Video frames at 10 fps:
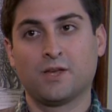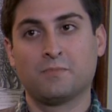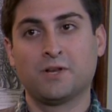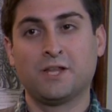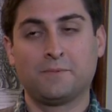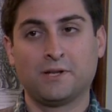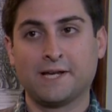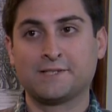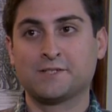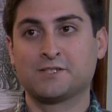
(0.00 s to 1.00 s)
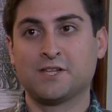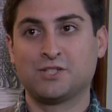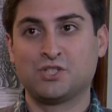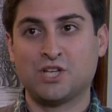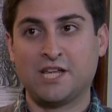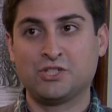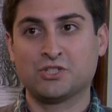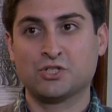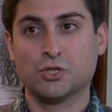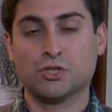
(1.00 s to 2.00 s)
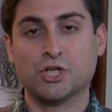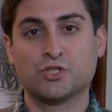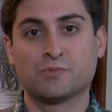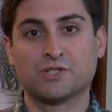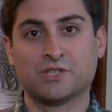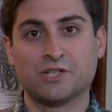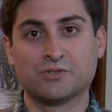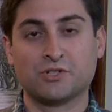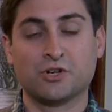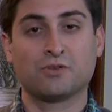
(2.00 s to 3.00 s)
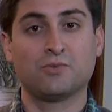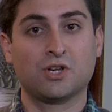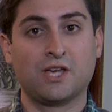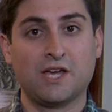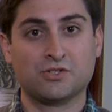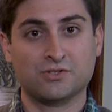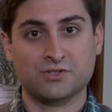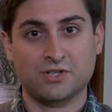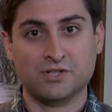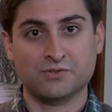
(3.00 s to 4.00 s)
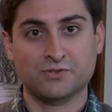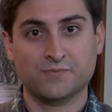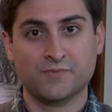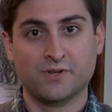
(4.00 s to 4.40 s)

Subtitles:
manipulates, it changes your judgment skills and your communication skills,